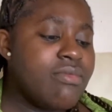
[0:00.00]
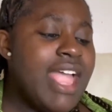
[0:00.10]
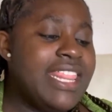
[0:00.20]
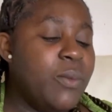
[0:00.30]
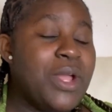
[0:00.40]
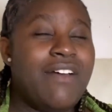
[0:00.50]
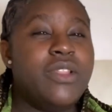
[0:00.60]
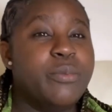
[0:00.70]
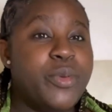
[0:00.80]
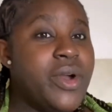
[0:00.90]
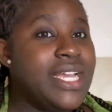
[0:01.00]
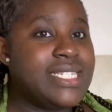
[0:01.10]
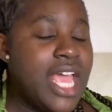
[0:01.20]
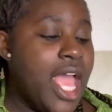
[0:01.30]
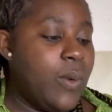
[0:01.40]
And then we have the
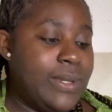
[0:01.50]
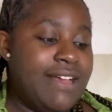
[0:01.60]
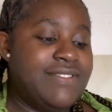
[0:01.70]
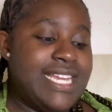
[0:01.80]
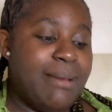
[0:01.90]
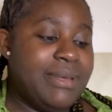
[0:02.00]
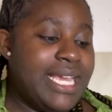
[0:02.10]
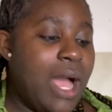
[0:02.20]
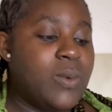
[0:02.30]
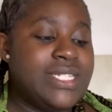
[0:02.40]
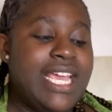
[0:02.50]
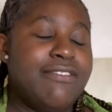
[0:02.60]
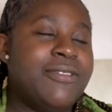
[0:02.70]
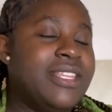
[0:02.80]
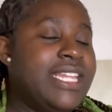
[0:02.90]
boys. We have Dami. I was here
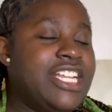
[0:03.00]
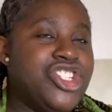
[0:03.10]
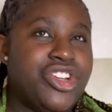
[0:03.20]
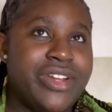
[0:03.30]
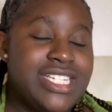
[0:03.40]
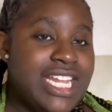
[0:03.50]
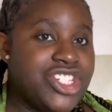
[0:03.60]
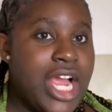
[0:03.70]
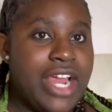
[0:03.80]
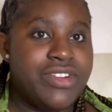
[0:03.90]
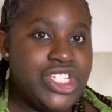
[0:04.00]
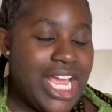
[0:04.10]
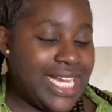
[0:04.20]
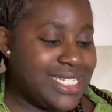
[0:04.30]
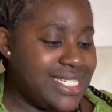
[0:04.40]
for the Nigerian slash Irish
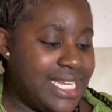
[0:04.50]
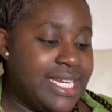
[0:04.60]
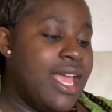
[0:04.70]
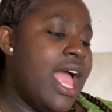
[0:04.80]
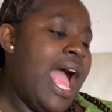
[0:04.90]
accent.